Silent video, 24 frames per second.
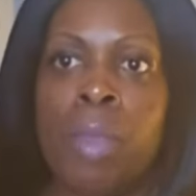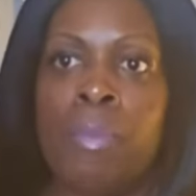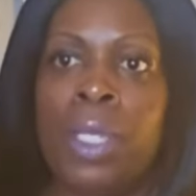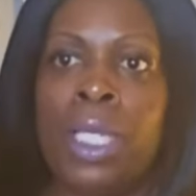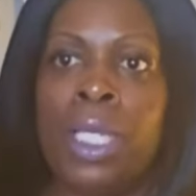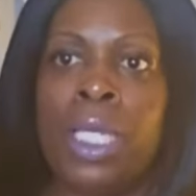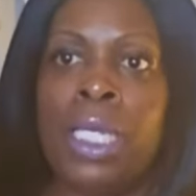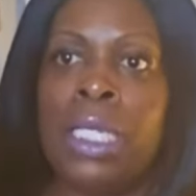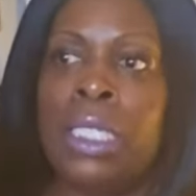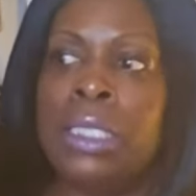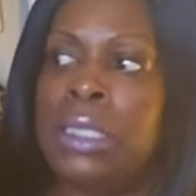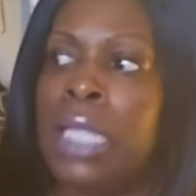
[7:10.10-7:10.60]

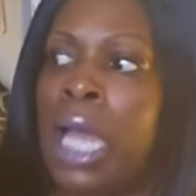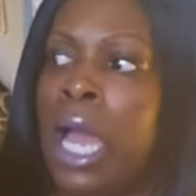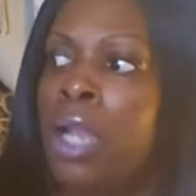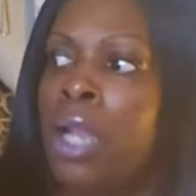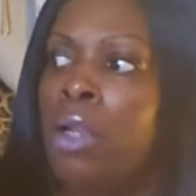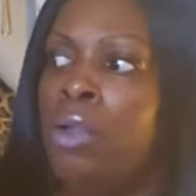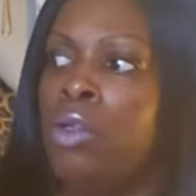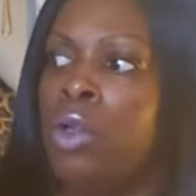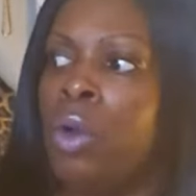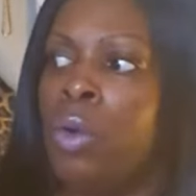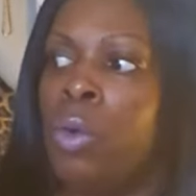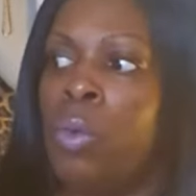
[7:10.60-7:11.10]
because
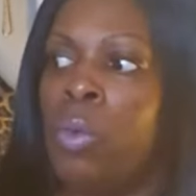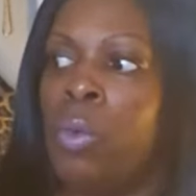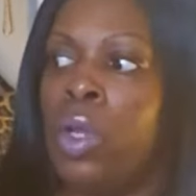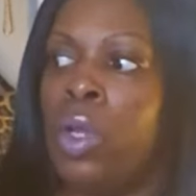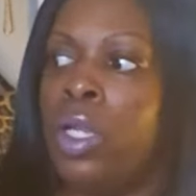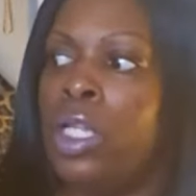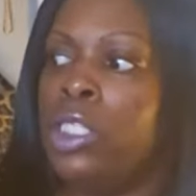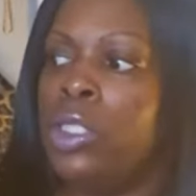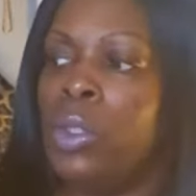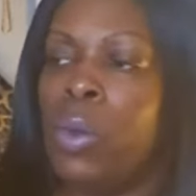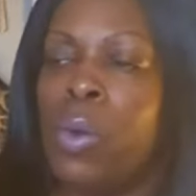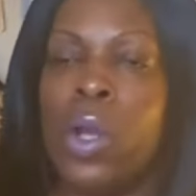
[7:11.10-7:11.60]
I don't know
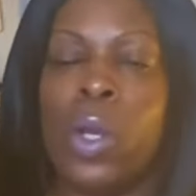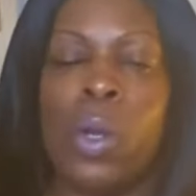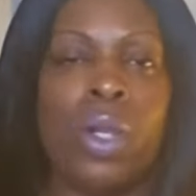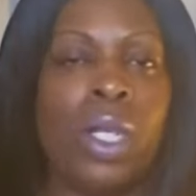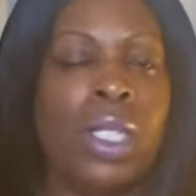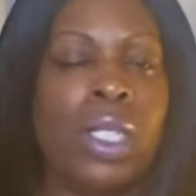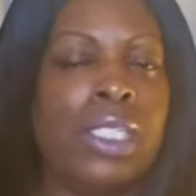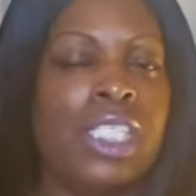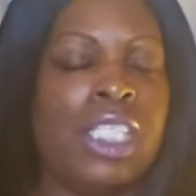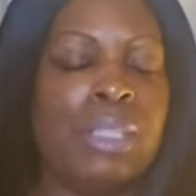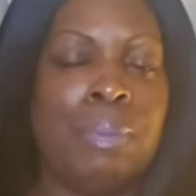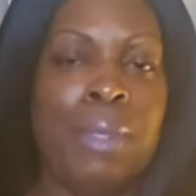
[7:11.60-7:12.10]
what is going
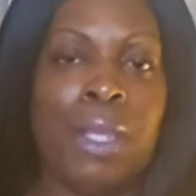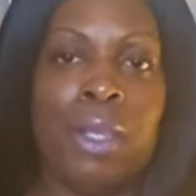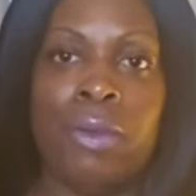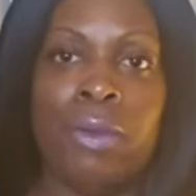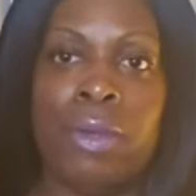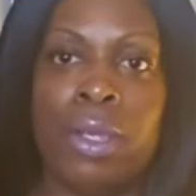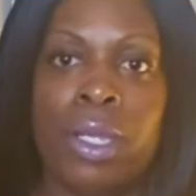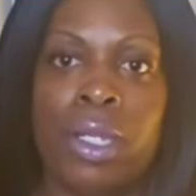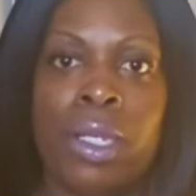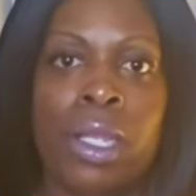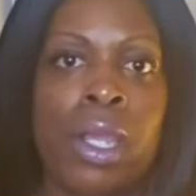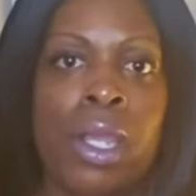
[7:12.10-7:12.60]
on in the
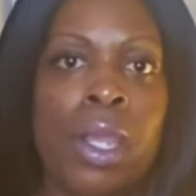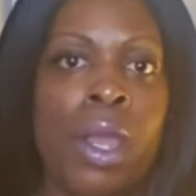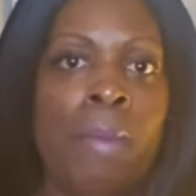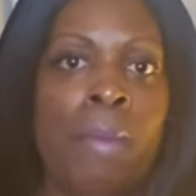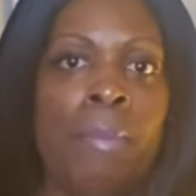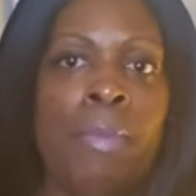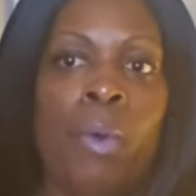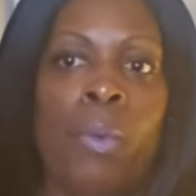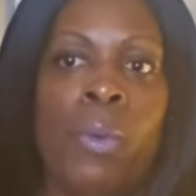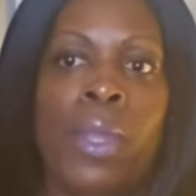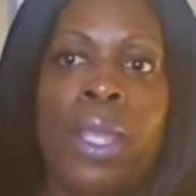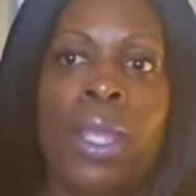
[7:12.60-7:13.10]
spirit,
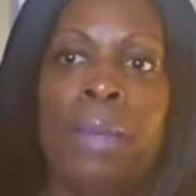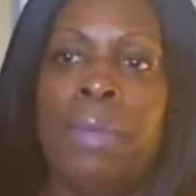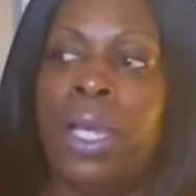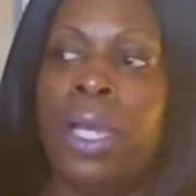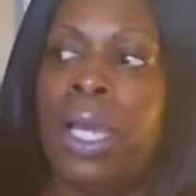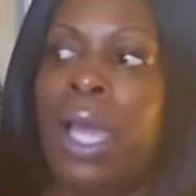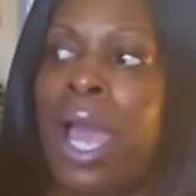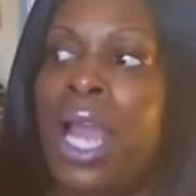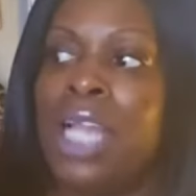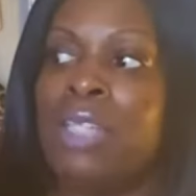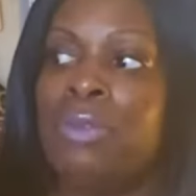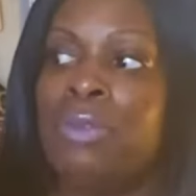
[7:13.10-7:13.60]

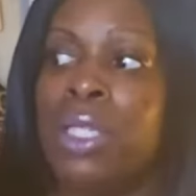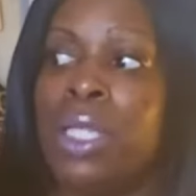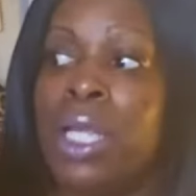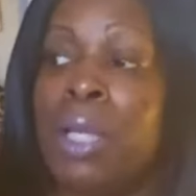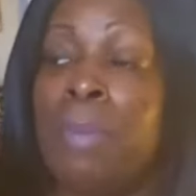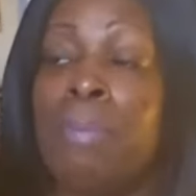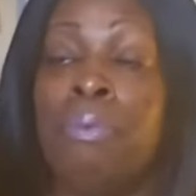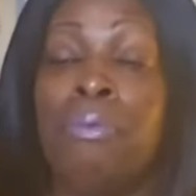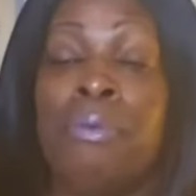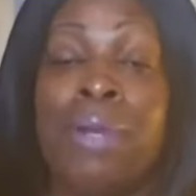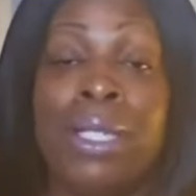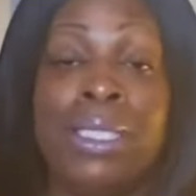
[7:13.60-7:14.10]
but God is
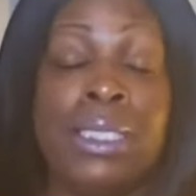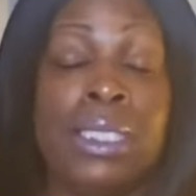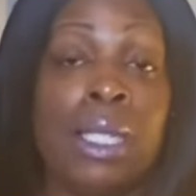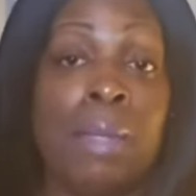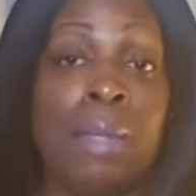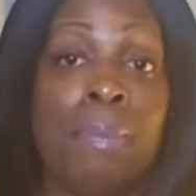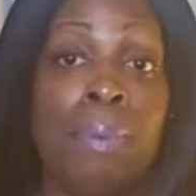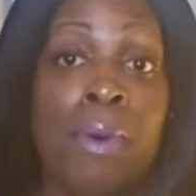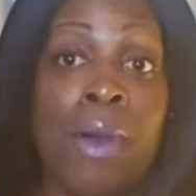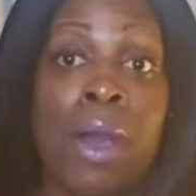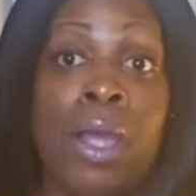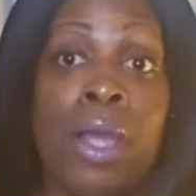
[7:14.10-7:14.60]
really
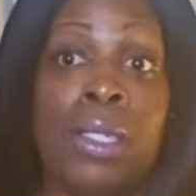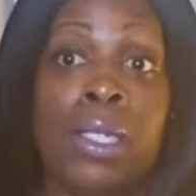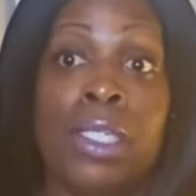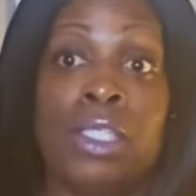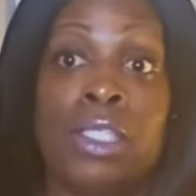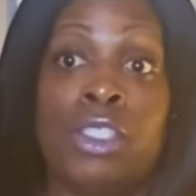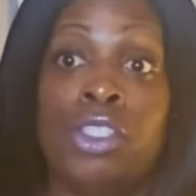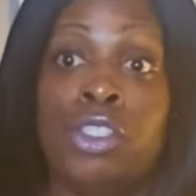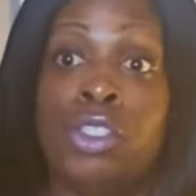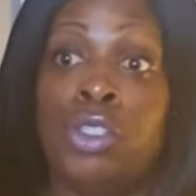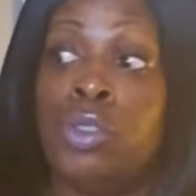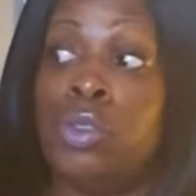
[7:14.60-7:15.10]
impressing upon
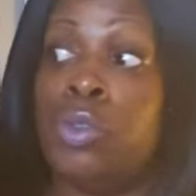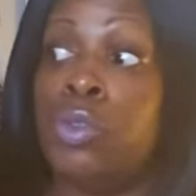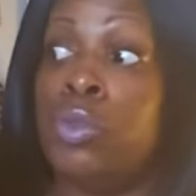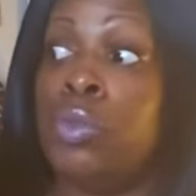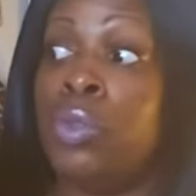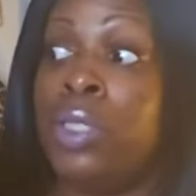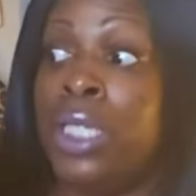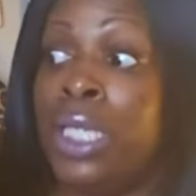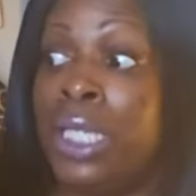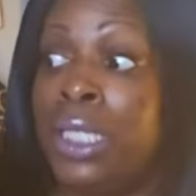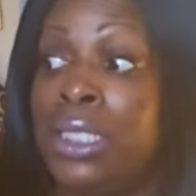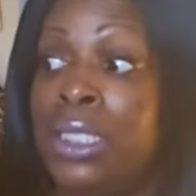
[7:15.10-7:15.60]
us
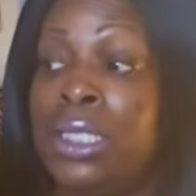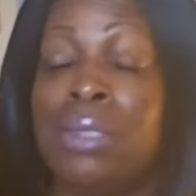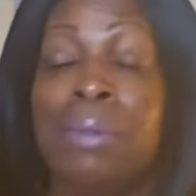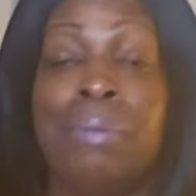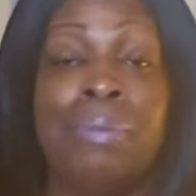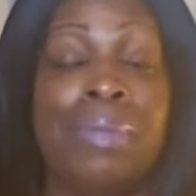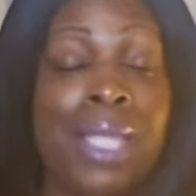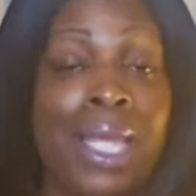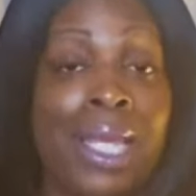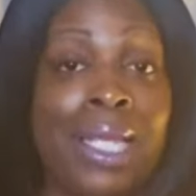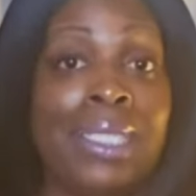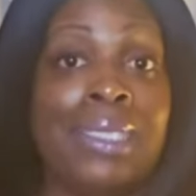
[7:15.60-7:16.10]
to get
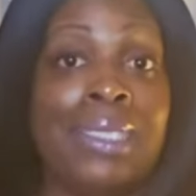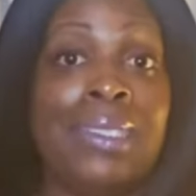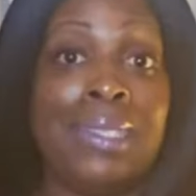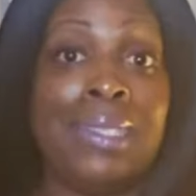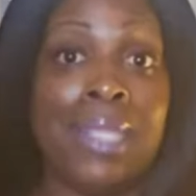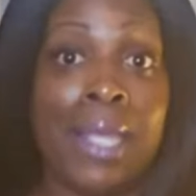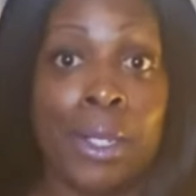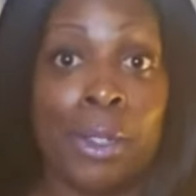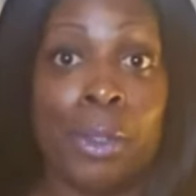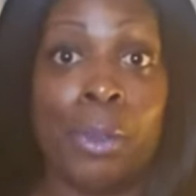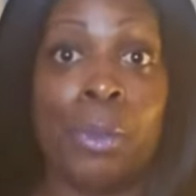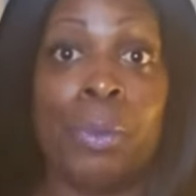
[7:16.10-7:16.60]
some things
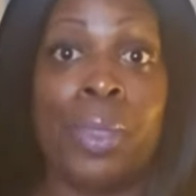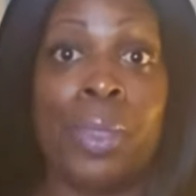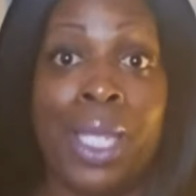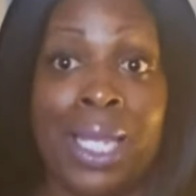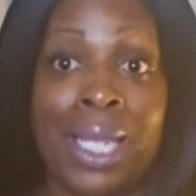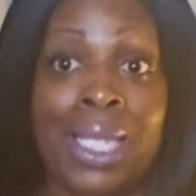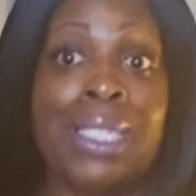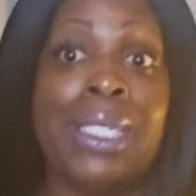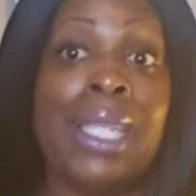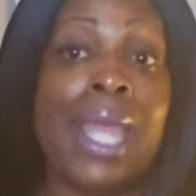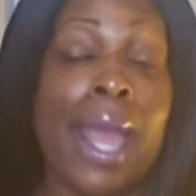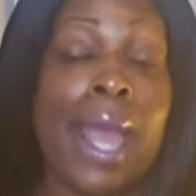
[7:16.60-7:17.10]
settled
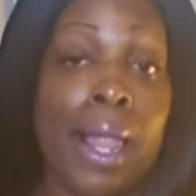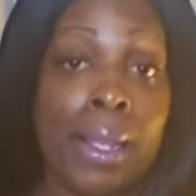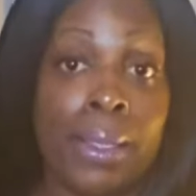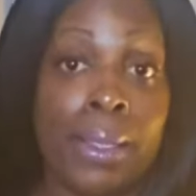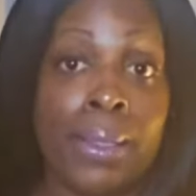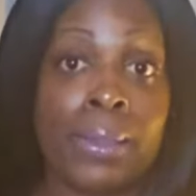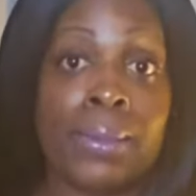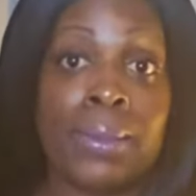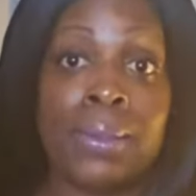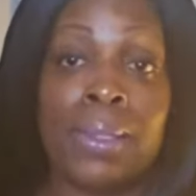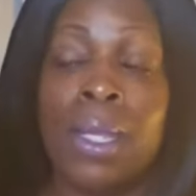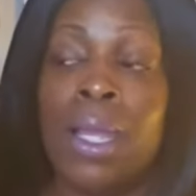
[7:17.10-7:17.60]
in
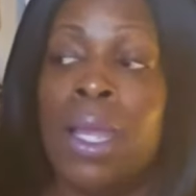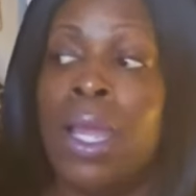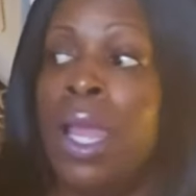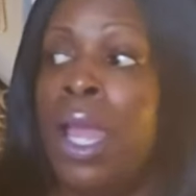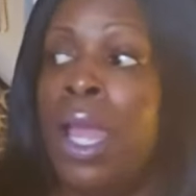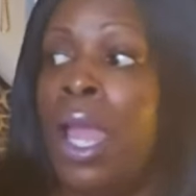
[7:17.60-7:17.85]
Dallas.